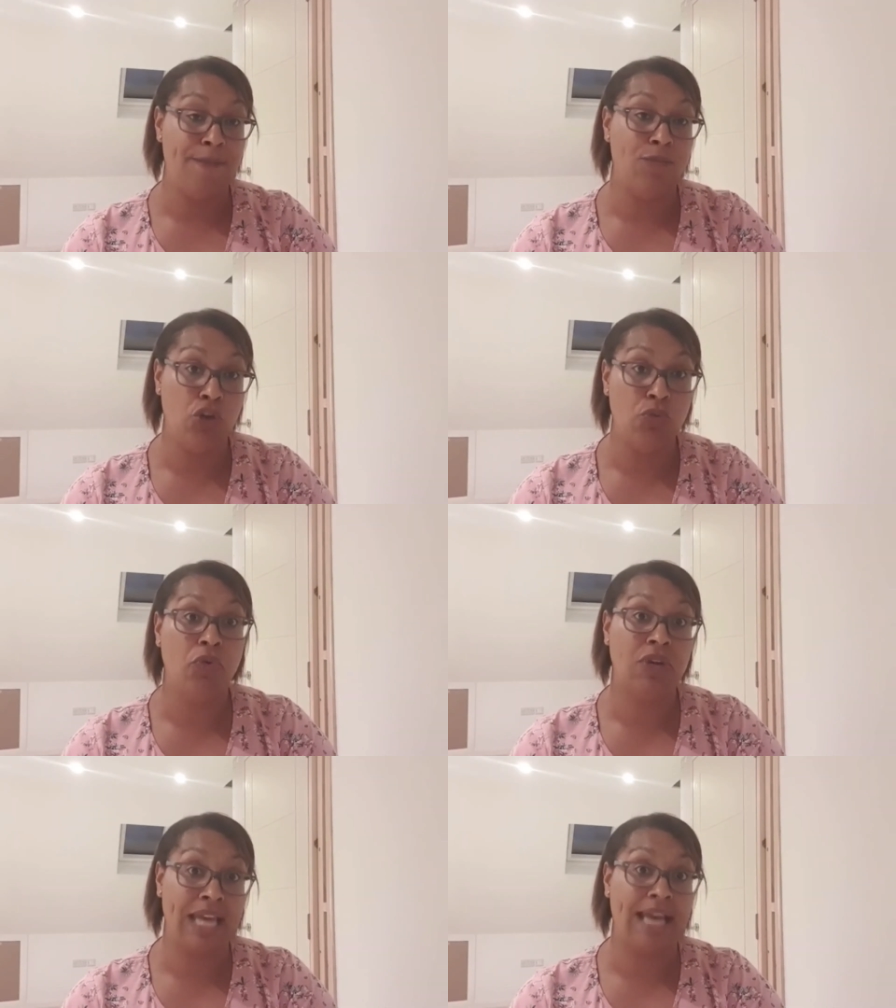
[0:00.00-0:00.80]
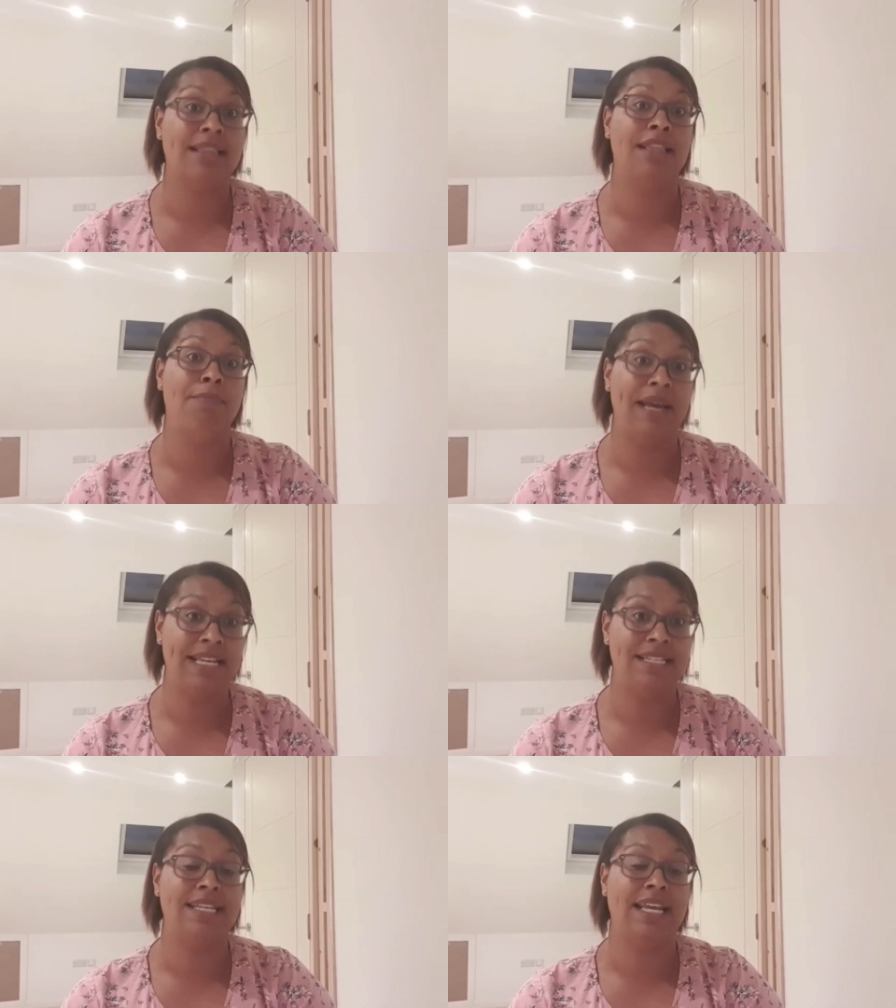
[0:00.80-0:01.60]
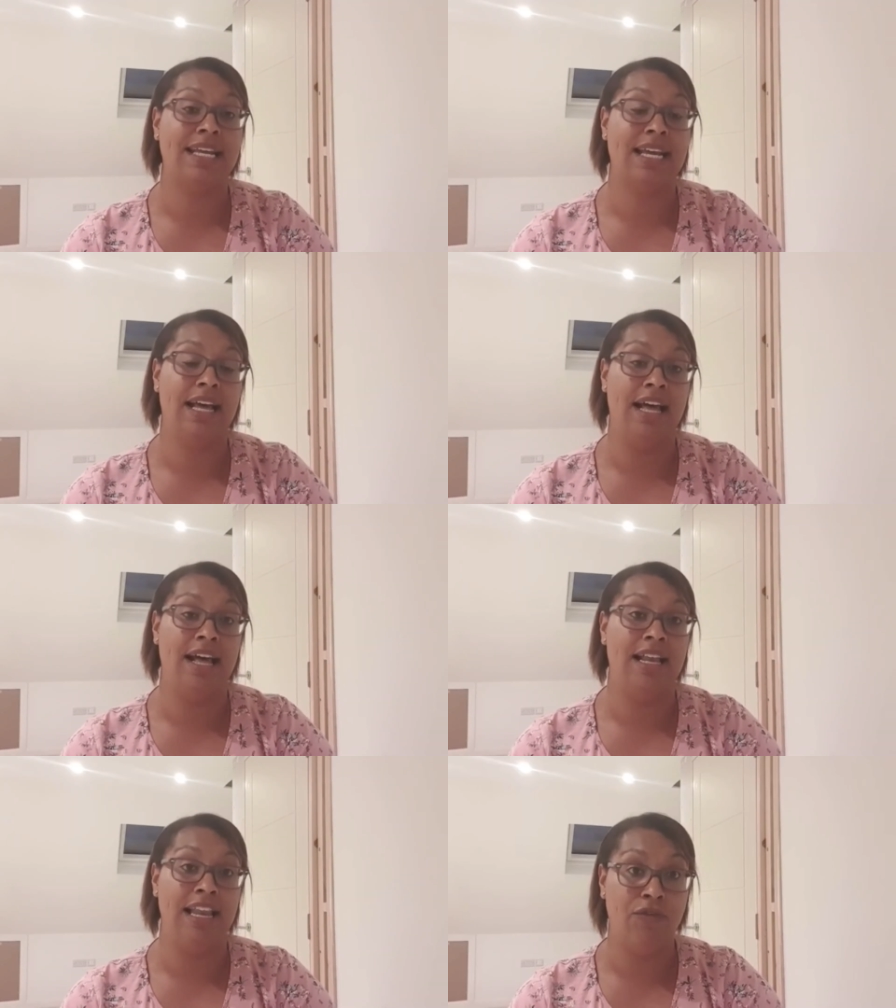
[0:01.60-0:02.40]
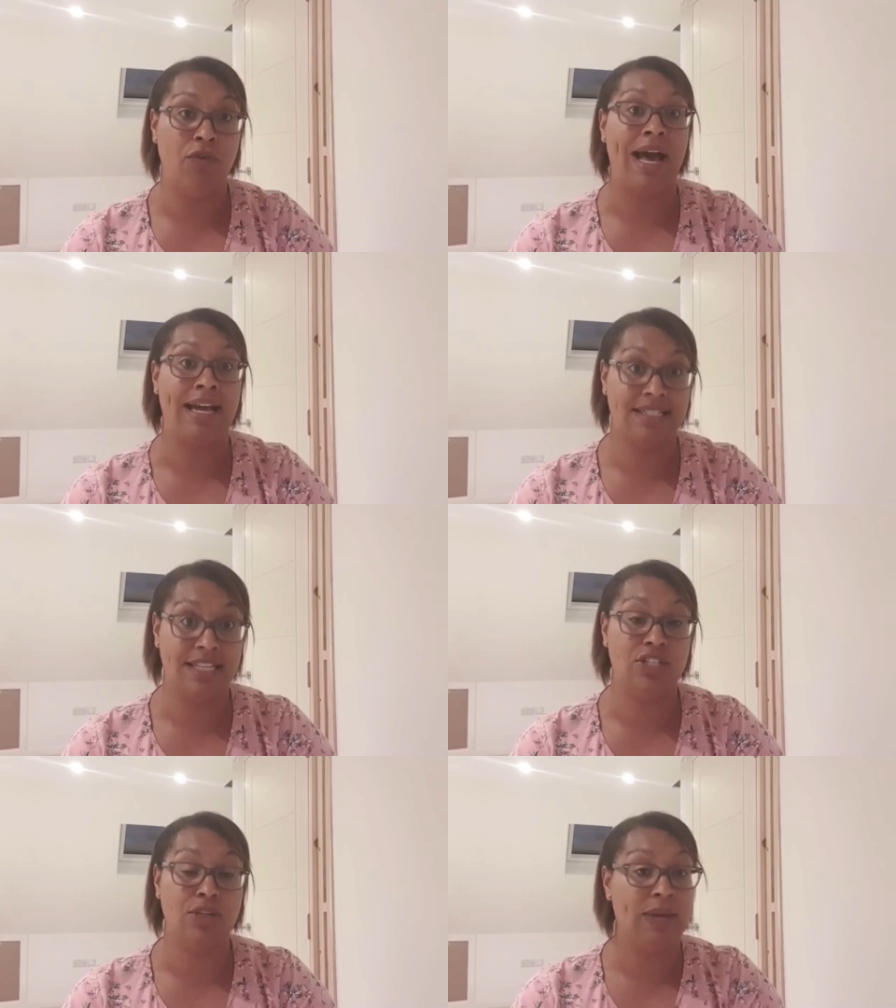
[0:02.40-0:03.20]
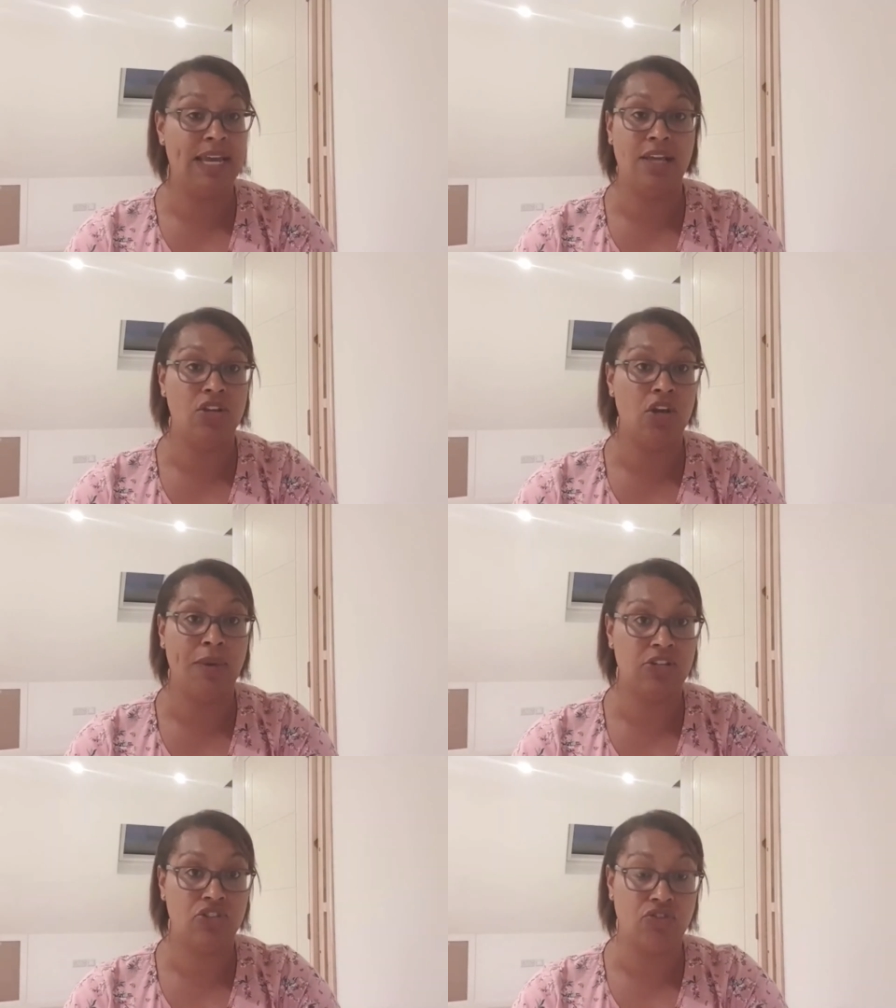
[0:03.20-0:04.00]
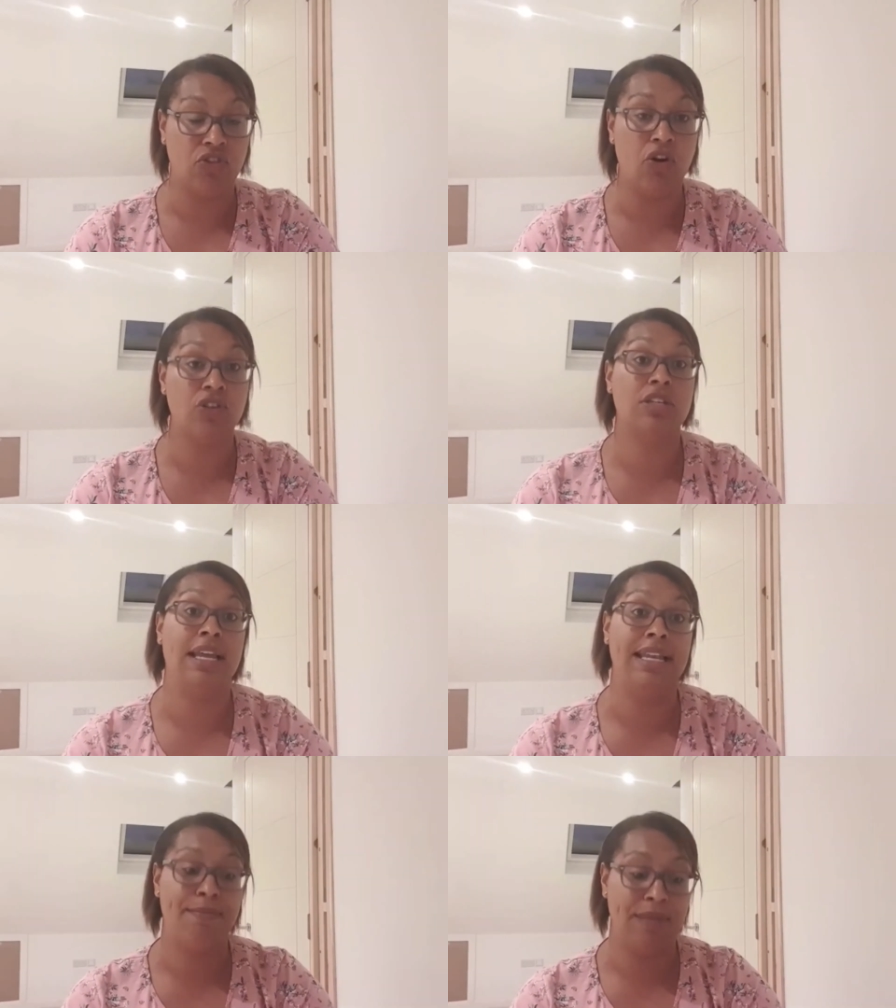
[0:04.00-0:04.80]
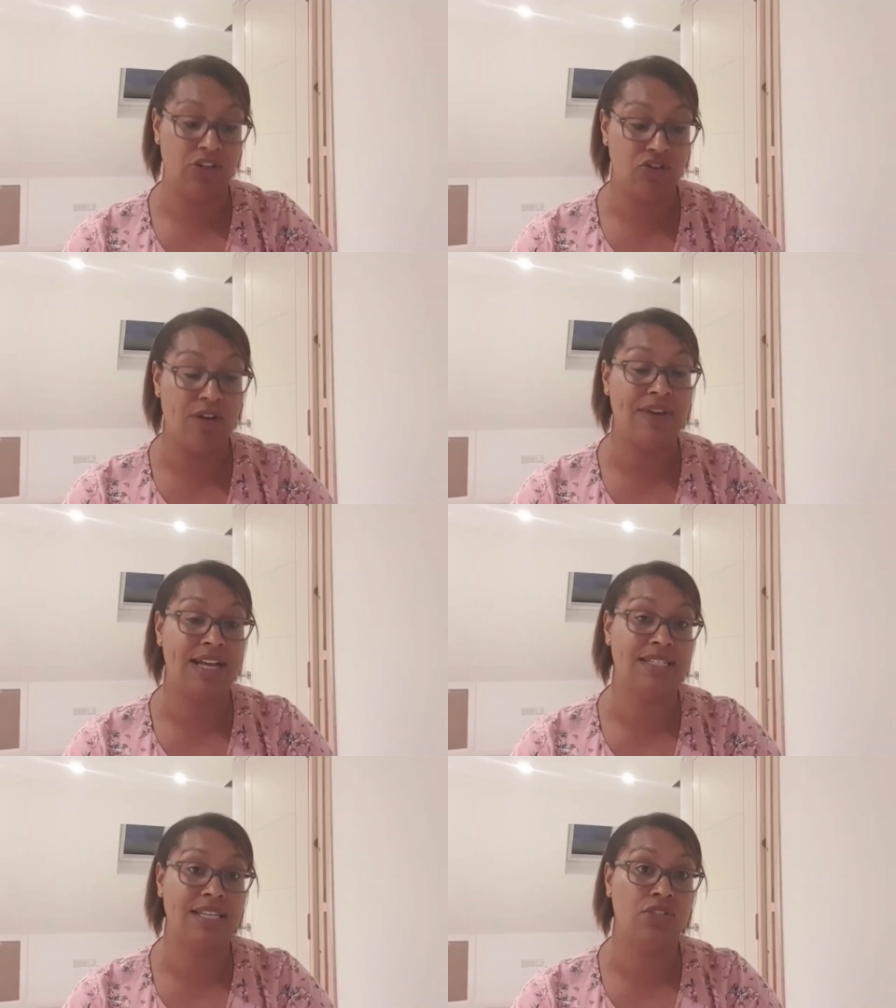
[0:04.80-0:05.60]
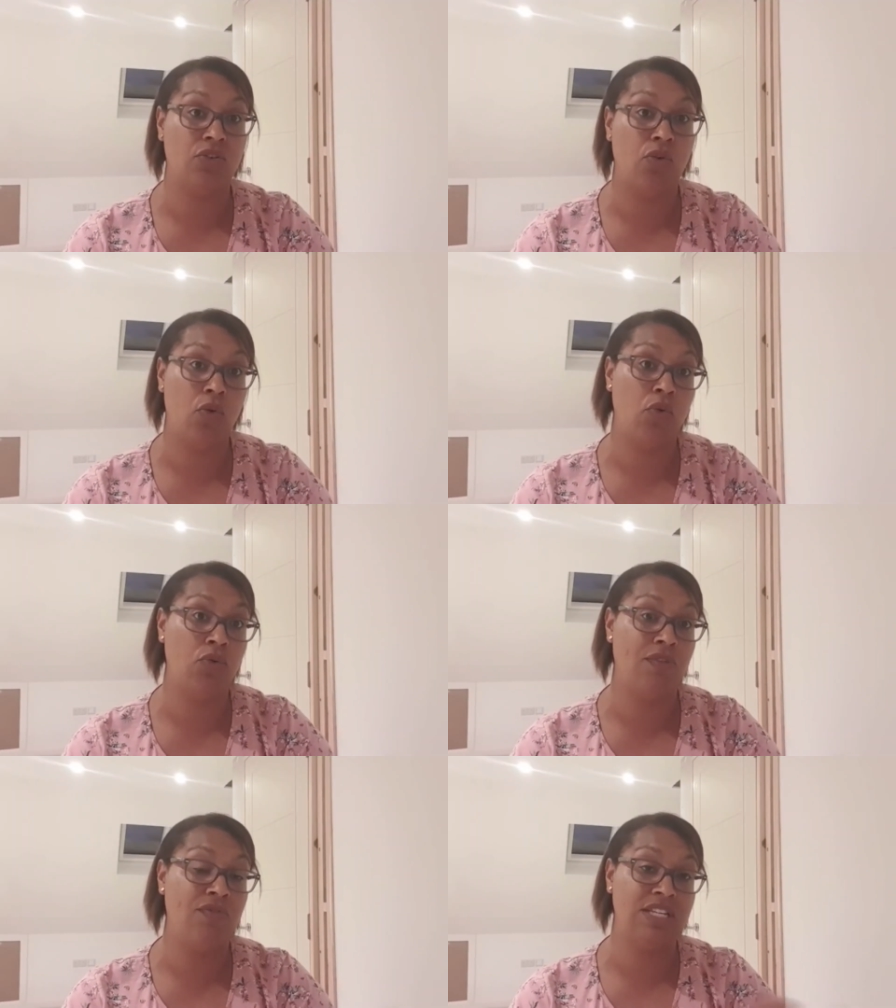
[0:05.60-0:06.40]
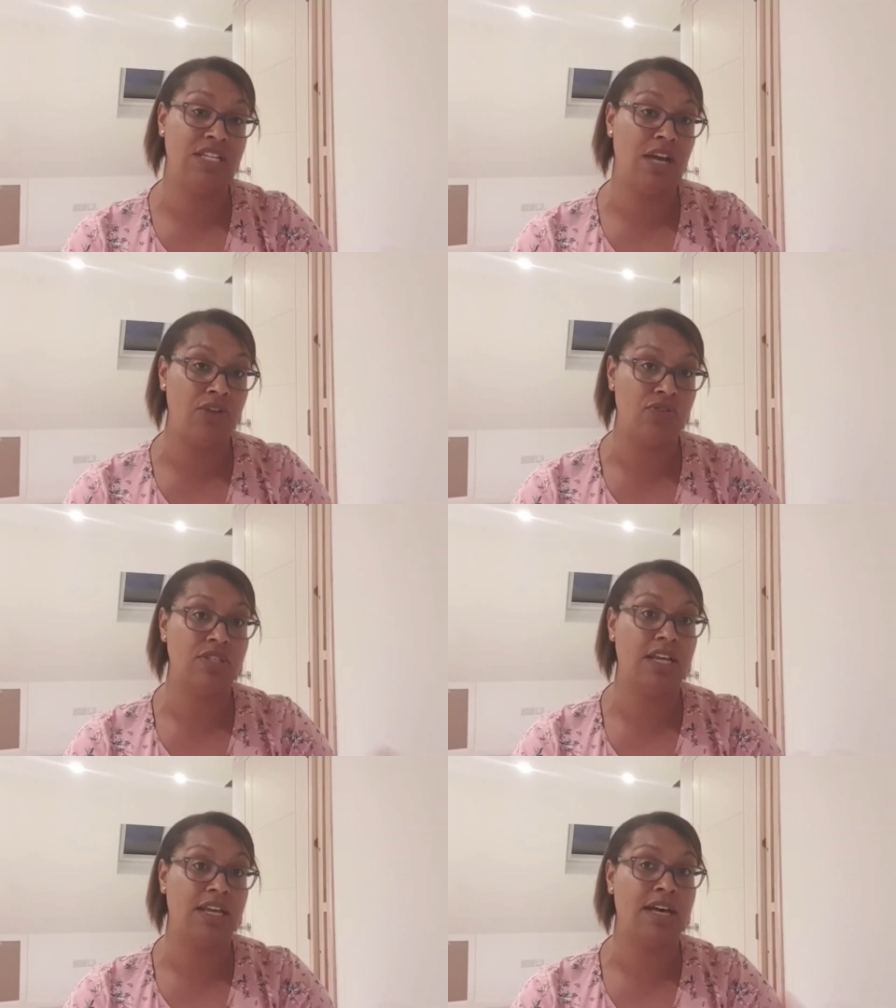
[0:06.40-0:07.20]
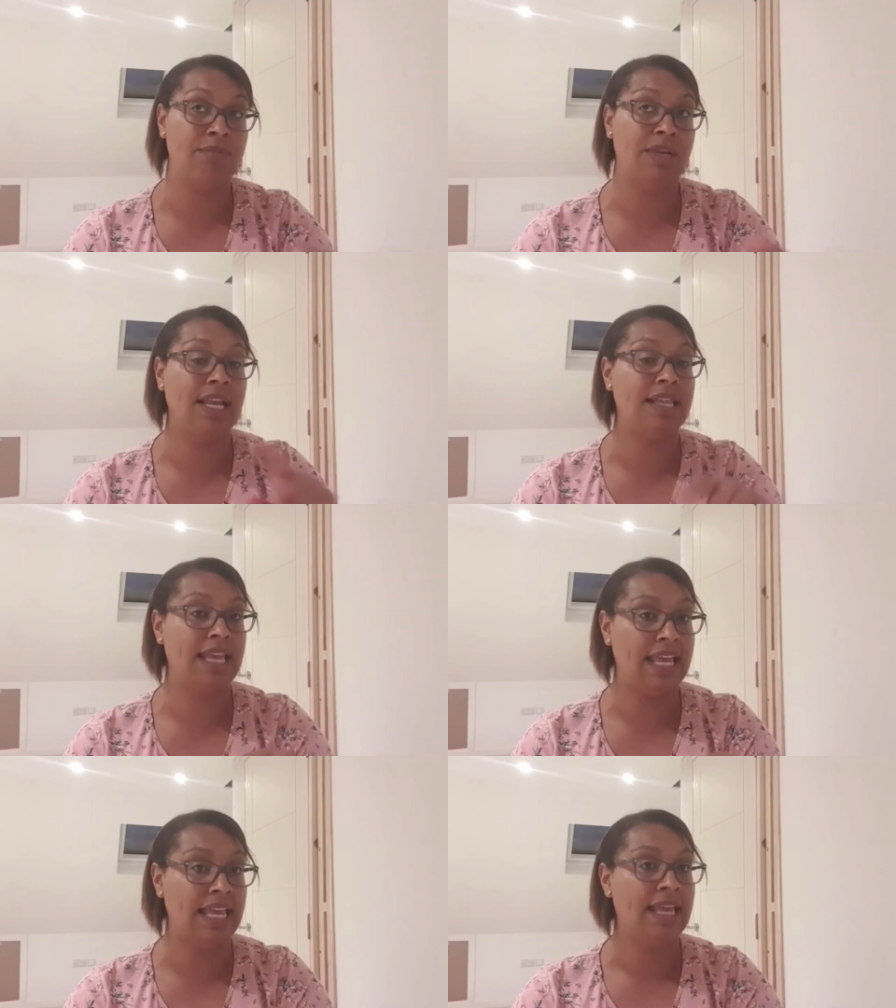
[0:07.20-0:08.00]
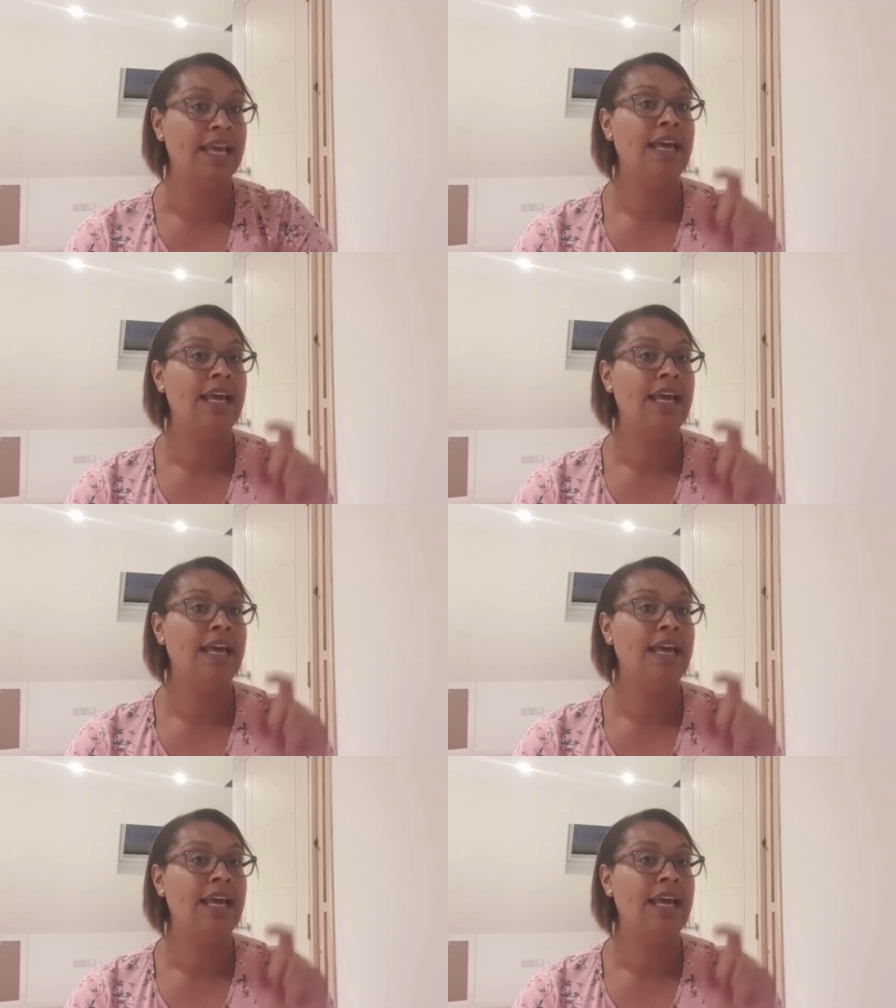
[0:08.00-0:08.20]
you will get the basic level access to it at no extra cost, and that means you have access to all the videos that accompany the